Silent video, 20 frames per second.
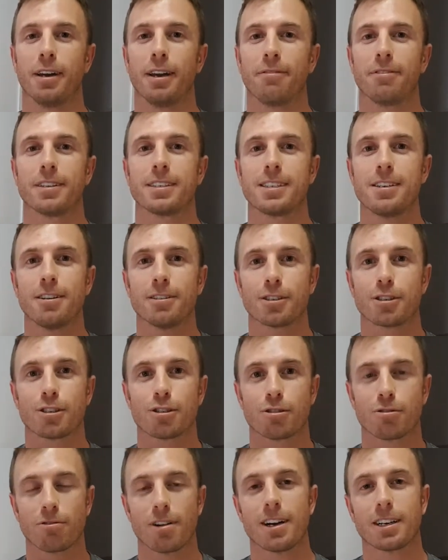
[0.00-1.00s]
If it's not
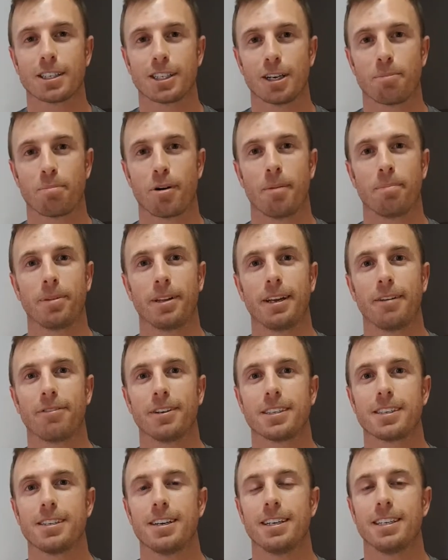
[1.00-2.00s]
structured properly, if
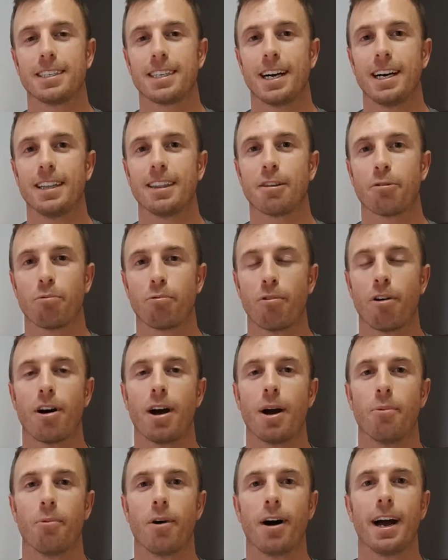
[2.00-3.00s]
it's not done the
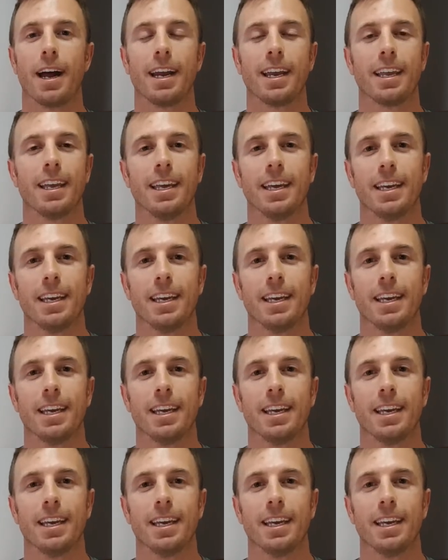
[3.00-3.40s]
right way,